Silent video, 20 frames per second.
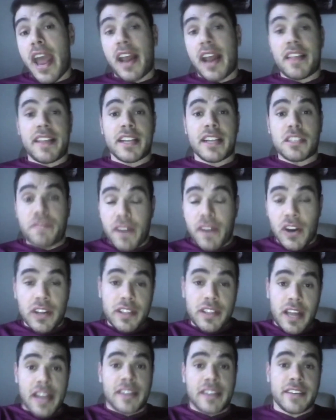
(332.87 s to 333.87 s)
And I think it's very
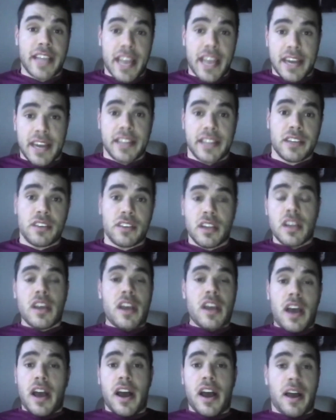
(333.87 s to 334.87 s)
likely heading in
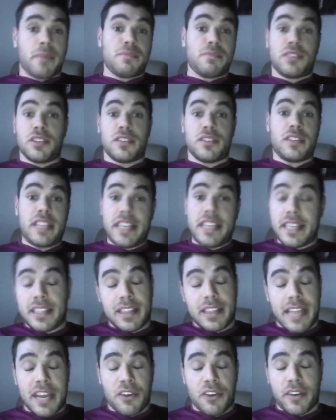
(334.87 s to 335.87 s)
to the
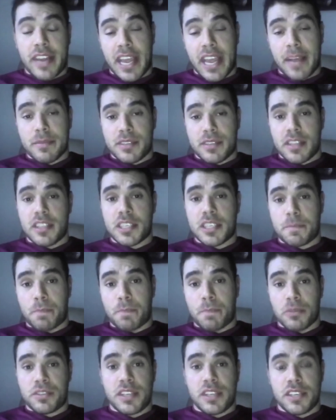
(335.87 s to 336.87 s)
later games in this
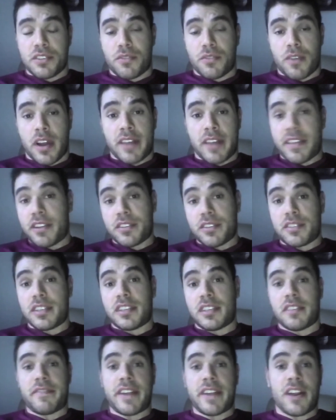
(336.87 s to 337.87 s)
postseason run that you'll see
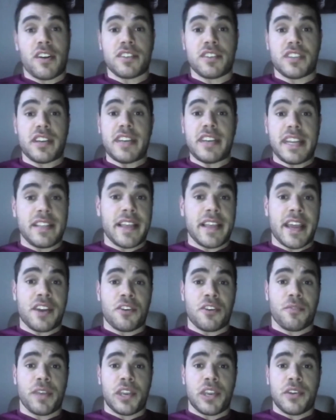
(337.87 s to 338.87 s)
Tavares and
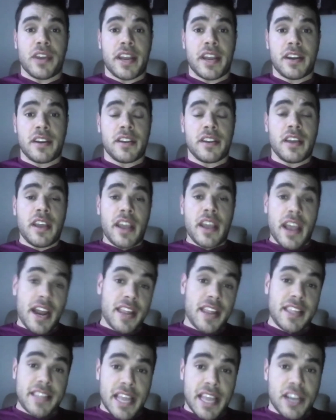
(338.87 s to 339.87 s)
Nylander reunited. And I
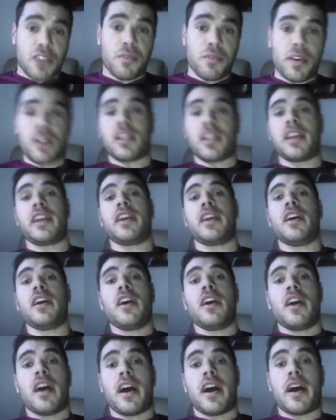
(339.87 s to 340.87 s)
think that could really
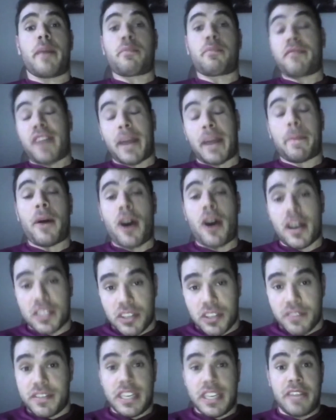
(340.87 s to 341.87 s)
provide
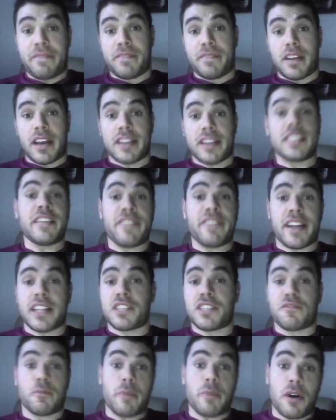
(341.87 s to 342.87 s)
positive
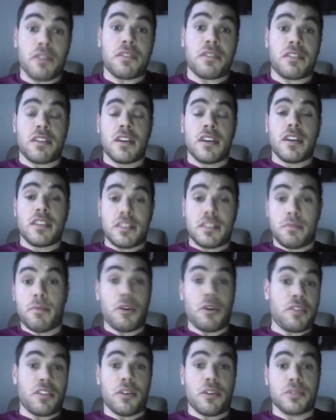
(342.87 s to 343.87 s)
dividends for both
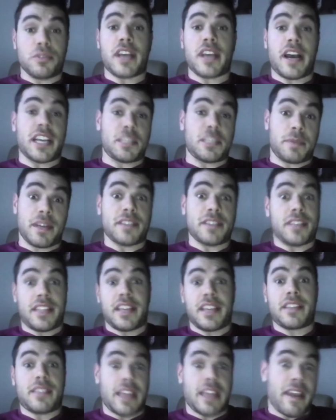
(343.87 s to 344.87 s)
of those guys, because I
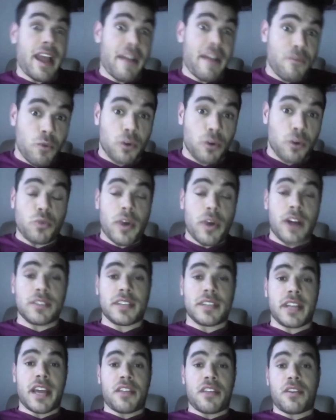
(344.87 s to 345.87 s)
think they have worked well
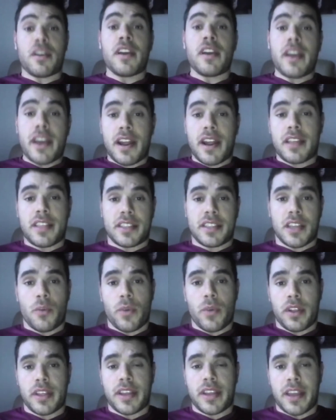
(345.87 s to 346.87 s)
together, and I think they
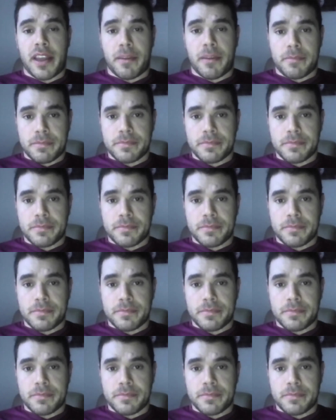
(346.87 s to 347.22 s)
will again.